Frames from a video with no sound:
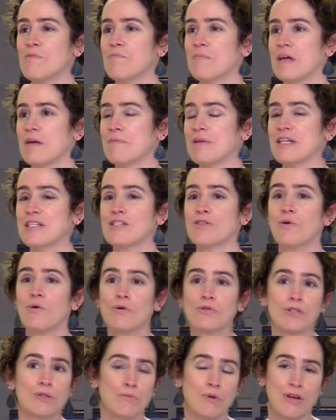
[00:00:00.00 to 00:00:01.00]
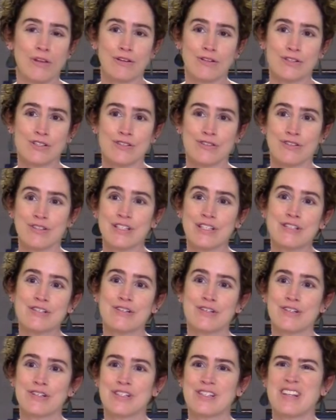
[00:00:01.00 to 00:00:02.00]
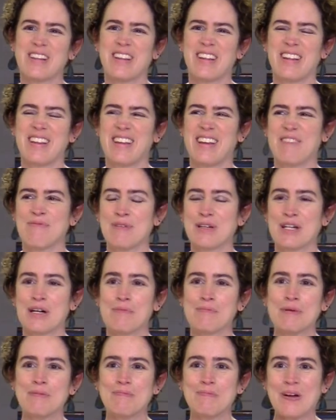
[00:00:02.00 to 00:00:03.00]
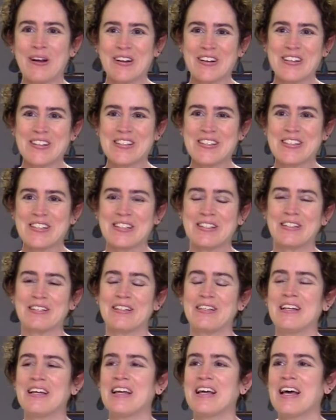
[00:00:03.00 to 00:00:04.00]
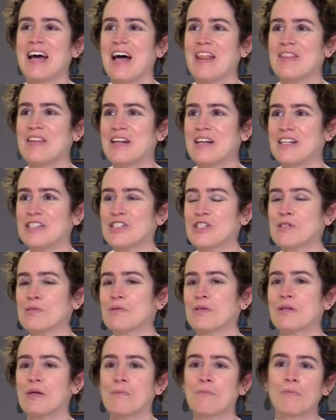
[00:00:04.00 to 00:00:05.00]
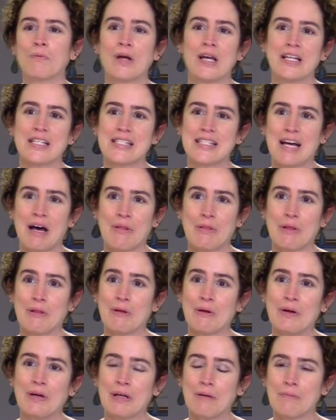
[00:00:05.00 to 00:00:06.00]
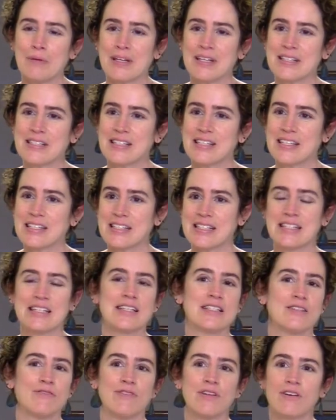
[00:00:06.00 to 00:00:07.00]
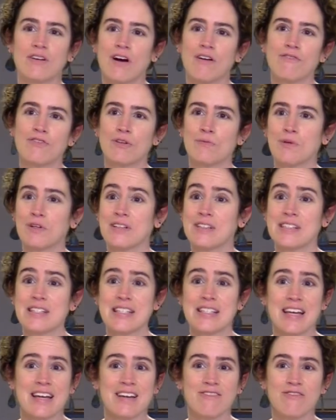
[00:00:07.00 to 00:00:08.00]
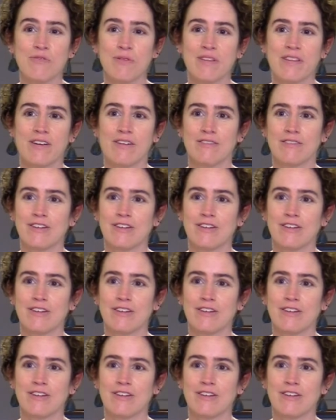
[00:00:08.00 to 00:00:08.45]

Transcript: maybe it's older brothers or sisters that then they become embarrassed and, and then it just it breaks down the learning because kids need to feel comfortable and safe when they're